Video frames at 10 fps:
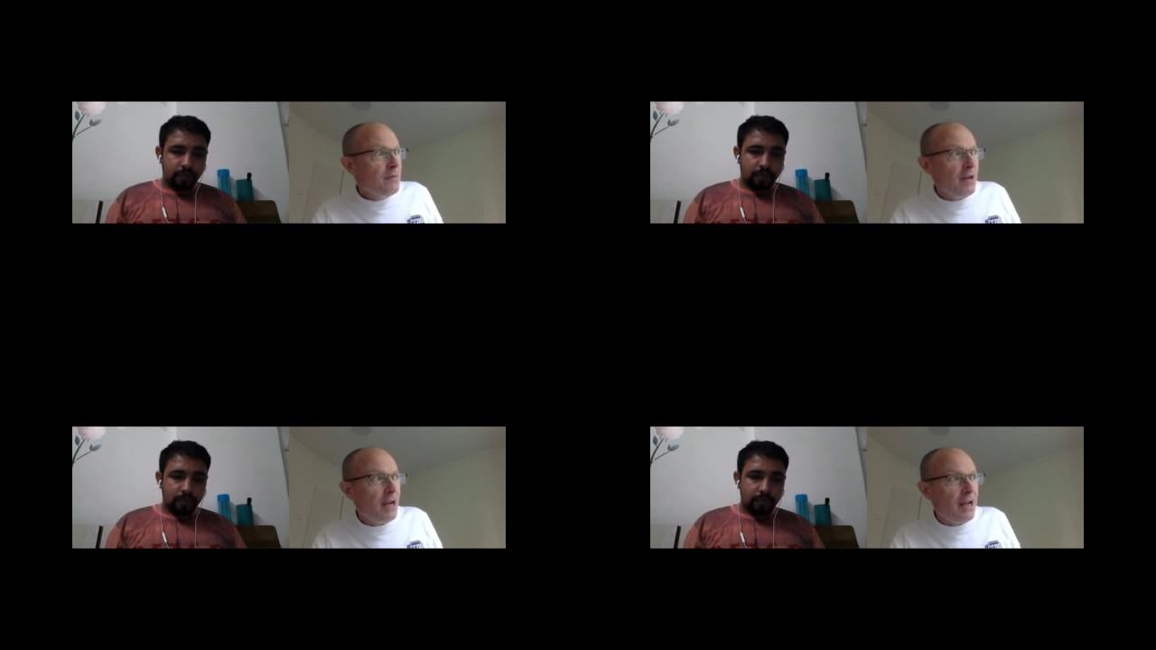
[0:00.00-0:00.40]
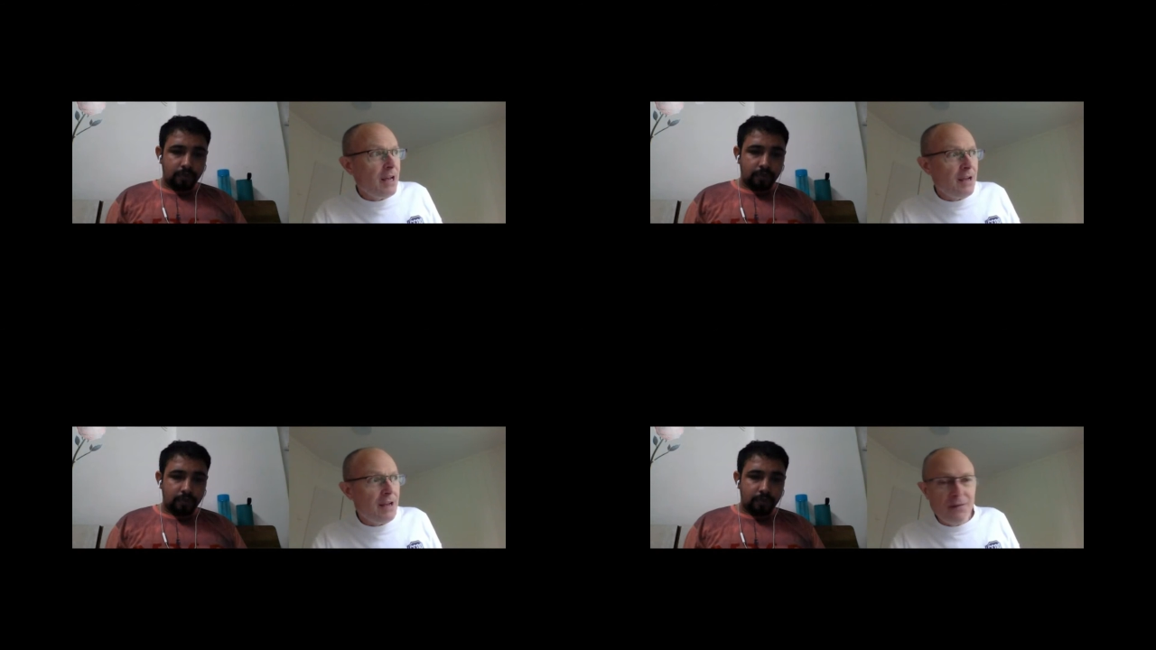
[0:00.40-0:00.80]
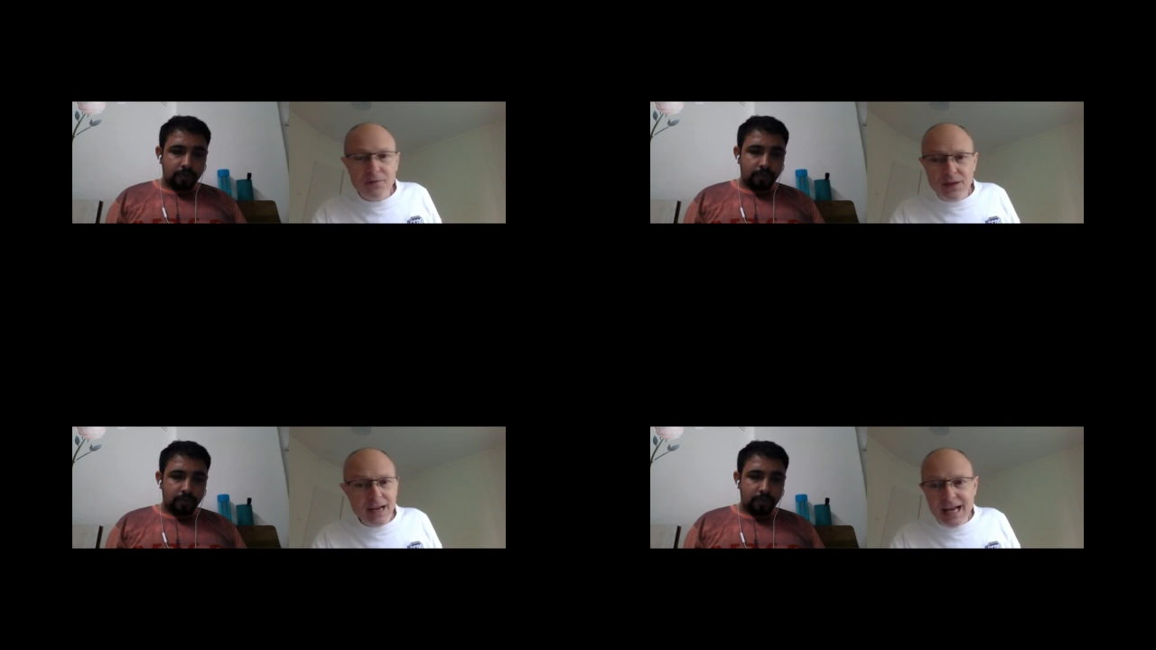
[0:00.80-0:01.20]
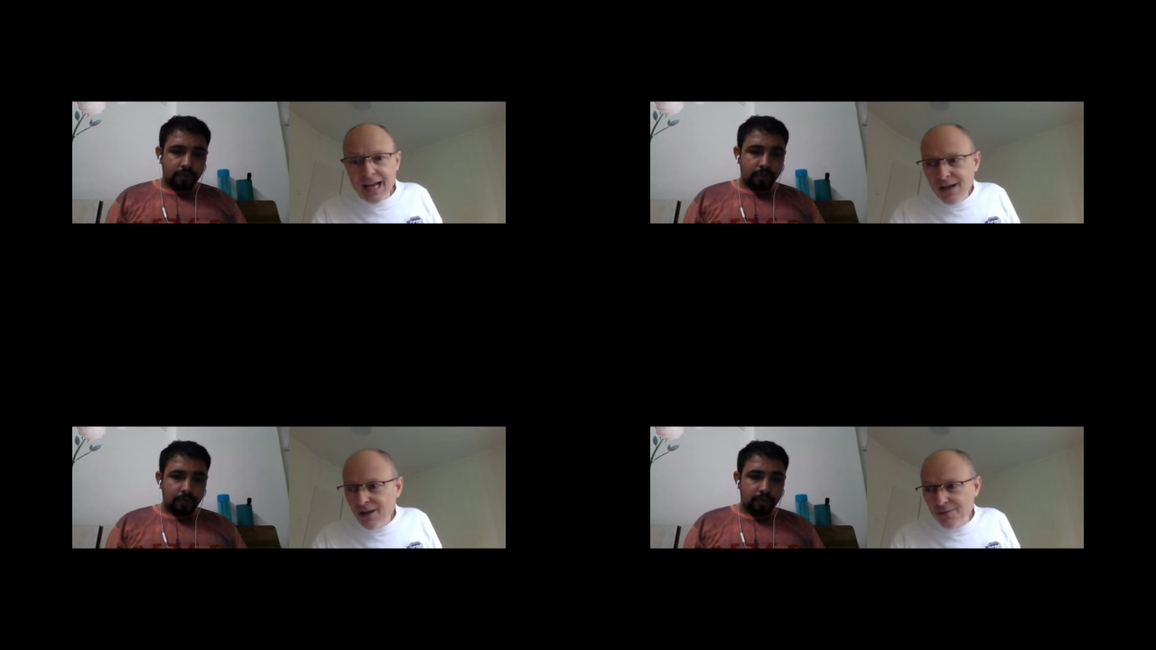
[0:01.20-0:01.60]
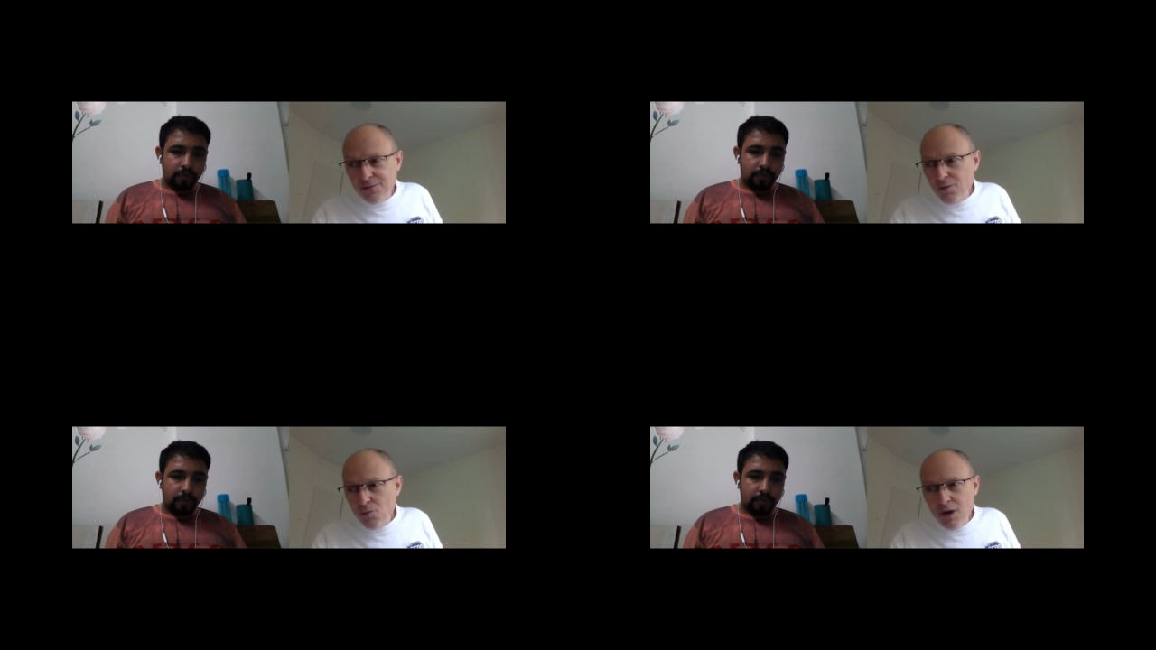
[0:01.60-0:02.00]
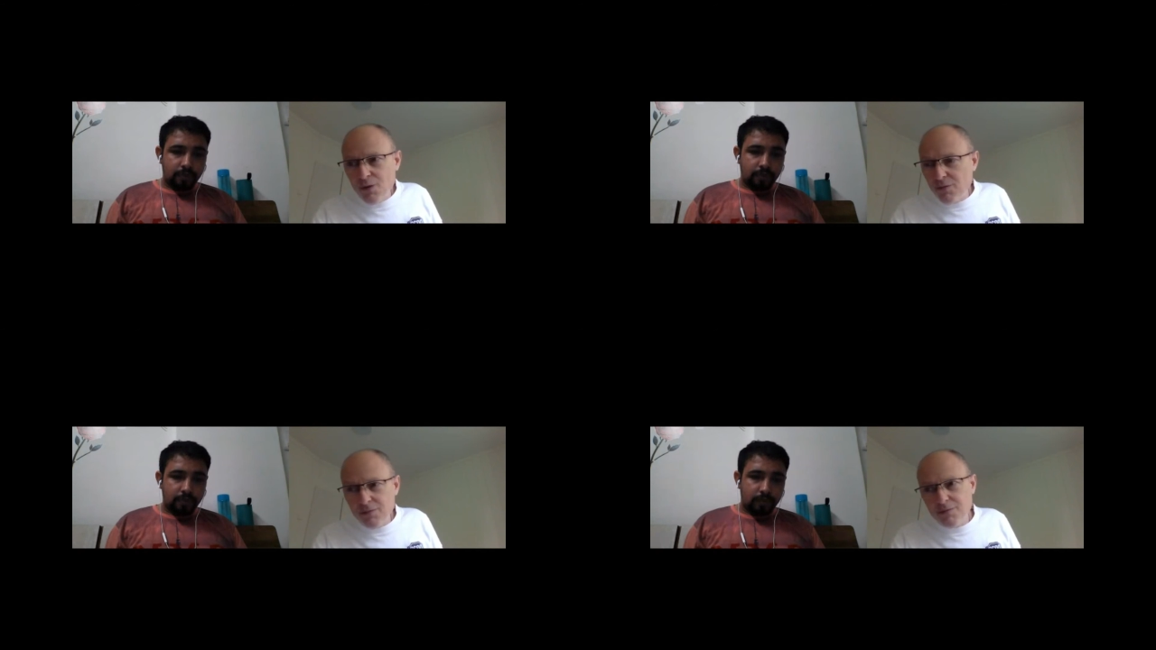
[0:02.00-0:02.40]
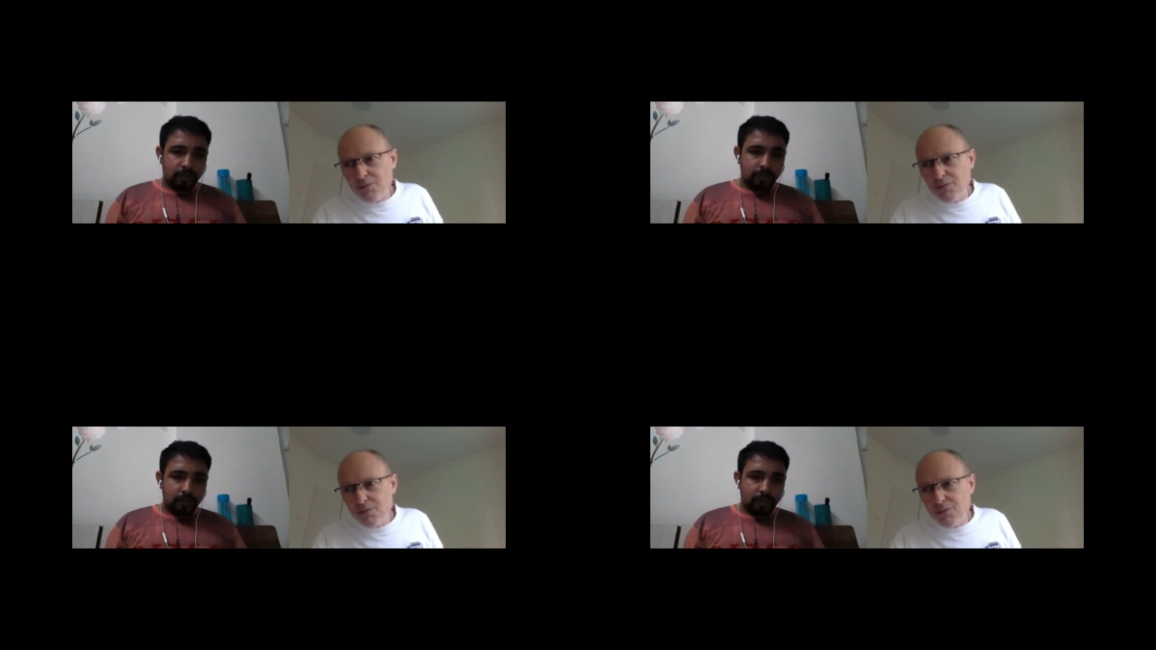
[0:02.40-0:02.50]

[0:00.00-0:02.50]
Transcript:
Speaker 1: uh, and they have, well,